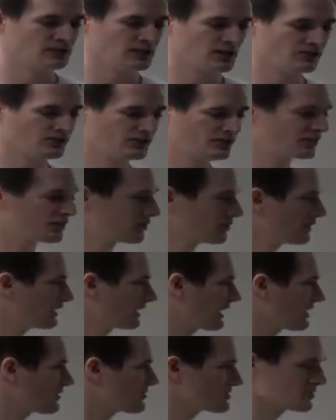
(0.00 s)
And so this
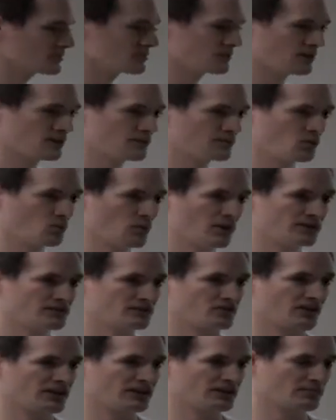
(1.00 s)
allows you a way of
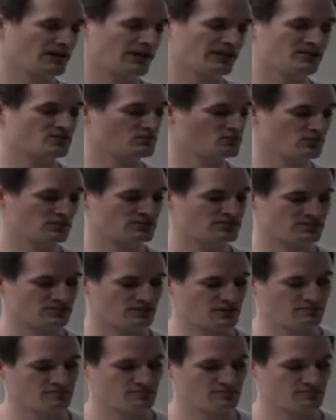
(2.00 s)
creating a page which